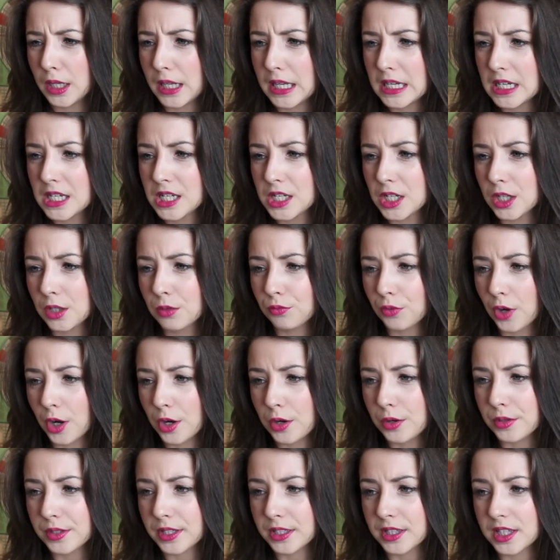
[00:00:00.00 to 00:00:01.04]
Indian
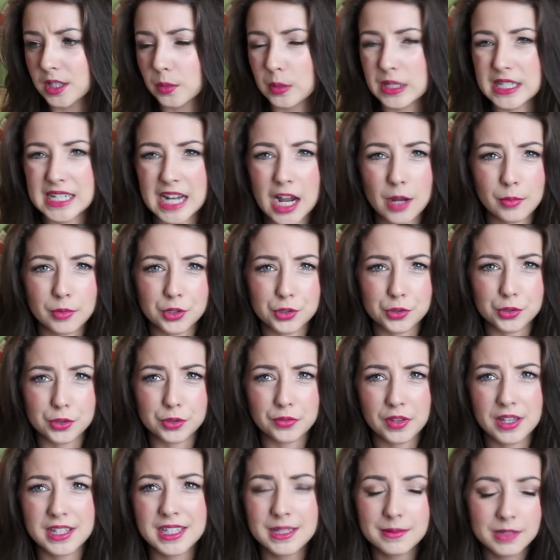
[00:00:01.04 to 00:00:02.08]
Rose and Sweet Almond
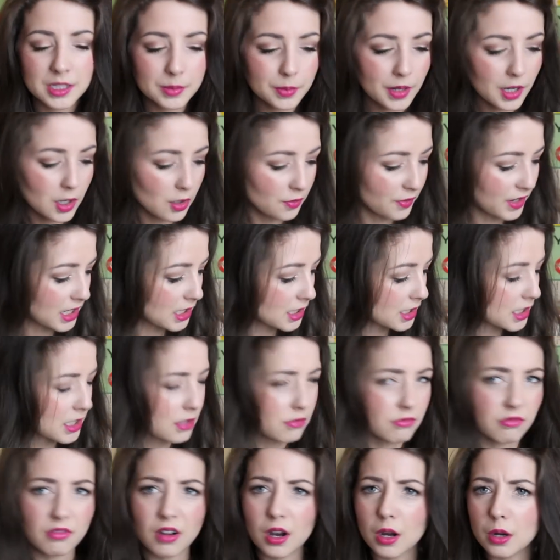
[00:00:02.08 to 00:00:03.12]
Oil. There seems to be a lot of
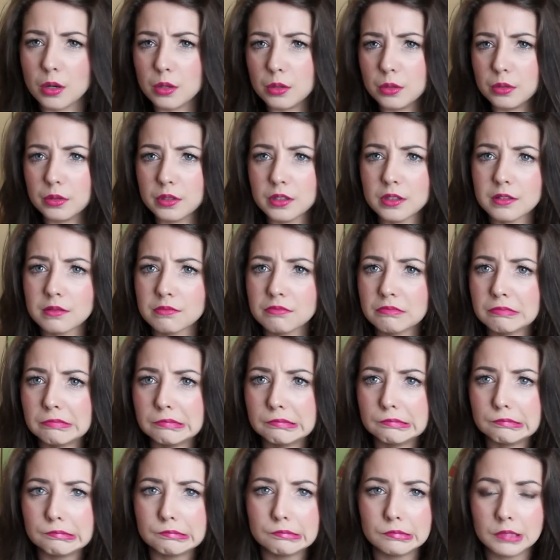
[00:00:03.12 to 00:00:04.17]
Indian Rose
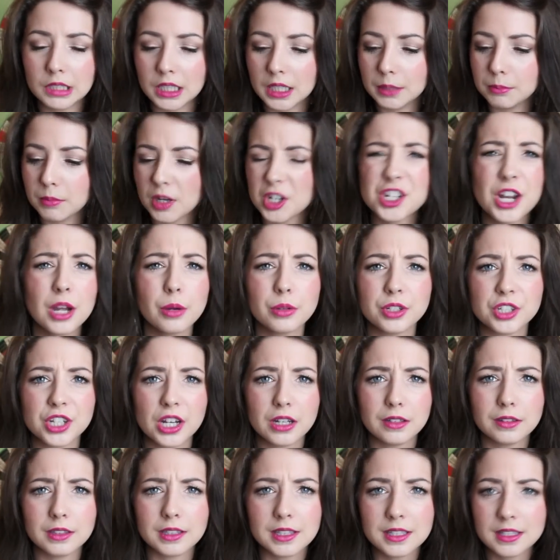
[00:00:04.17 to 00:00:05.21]
in my shower
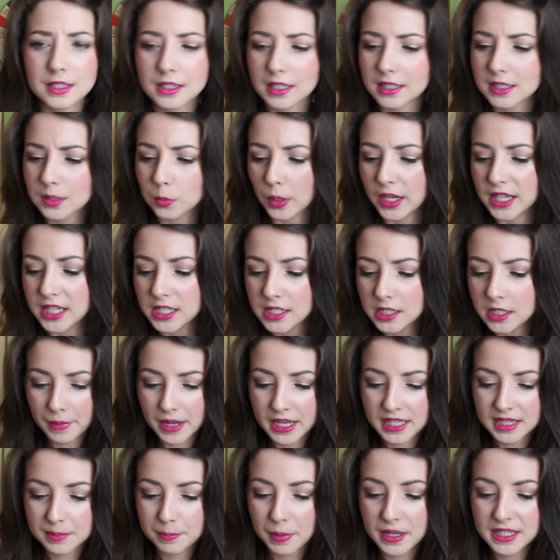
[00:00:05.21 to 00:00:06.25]
gels, that's weird.
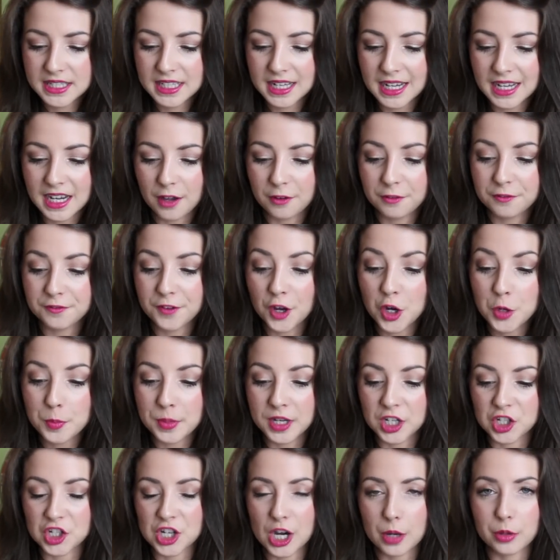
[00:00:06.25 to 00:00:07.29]
It's basically a
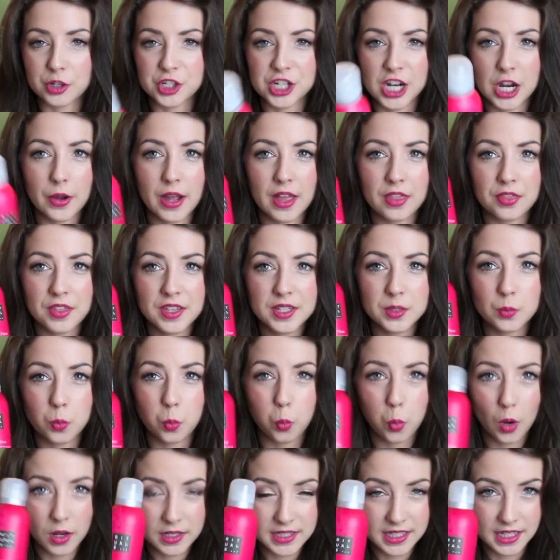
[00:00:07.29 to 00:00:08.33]
foaming shower gel, and this
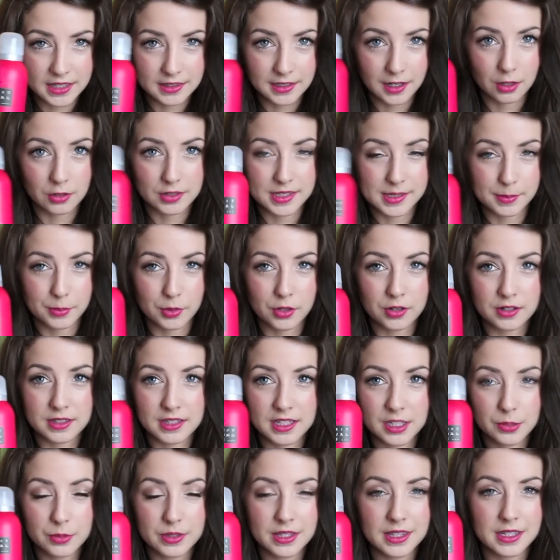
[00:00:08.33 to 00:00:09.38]
was in the glossy box.
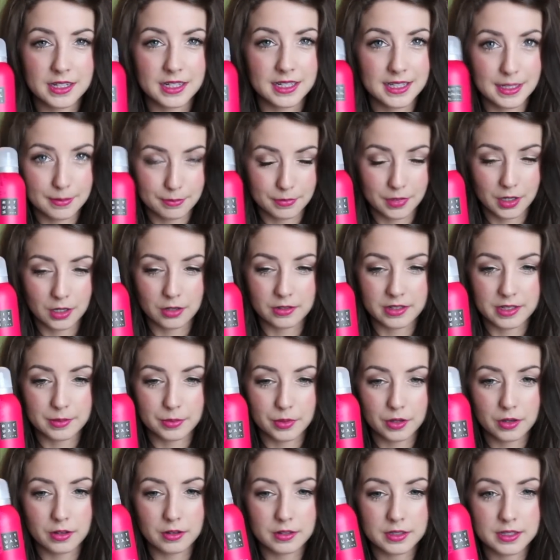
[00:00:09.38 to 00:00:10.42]
This was in the December glossy
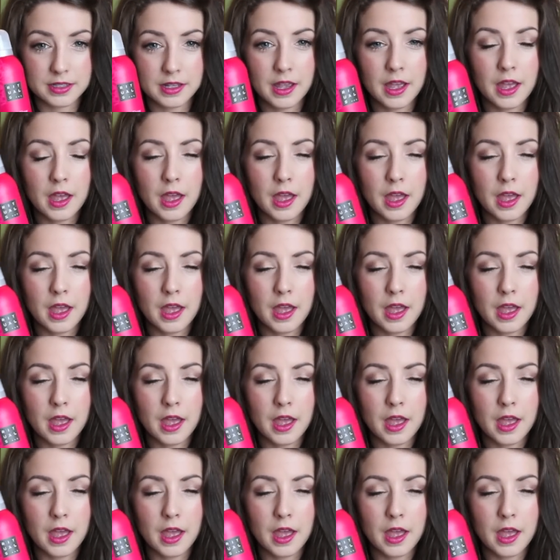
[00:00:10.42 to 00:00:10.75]
box.